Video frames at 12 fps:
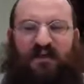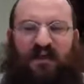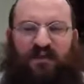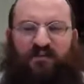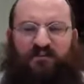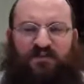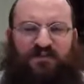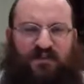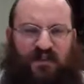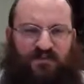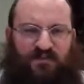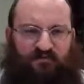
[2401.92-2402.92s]
an
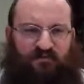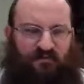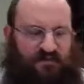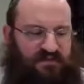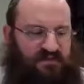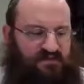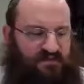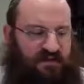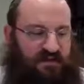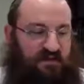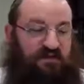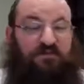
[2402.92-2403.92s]
appreciation for mitzvahs
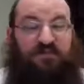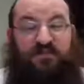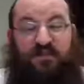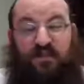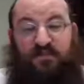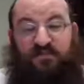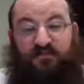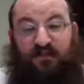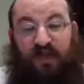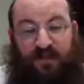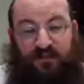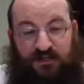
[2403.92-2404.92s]
and an appreciation for
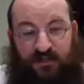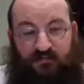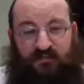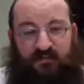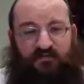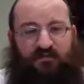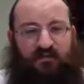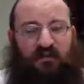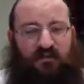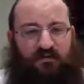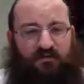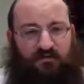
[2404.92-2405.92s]
Hashem above
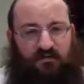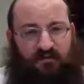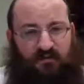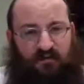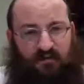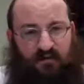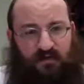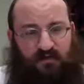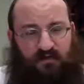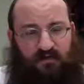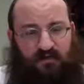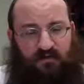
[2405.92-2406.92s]
all,
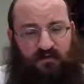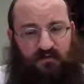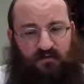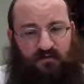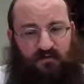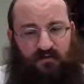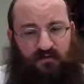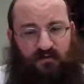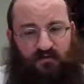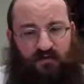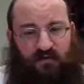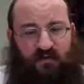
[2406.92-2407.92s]
to the
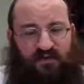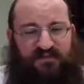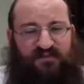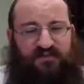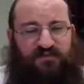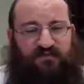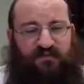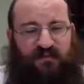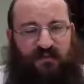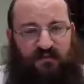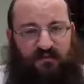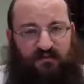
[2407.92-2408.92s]
degree where
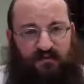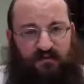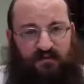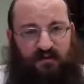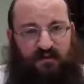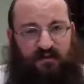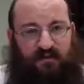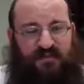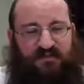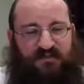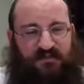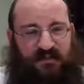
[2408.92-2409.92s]
serving
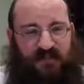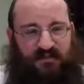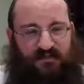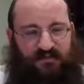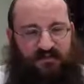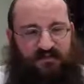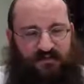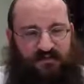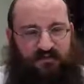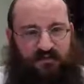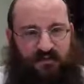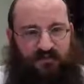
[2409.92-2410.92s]
is a delight, is
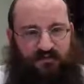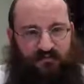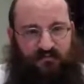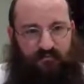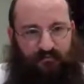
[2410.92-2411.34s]
a pleasure.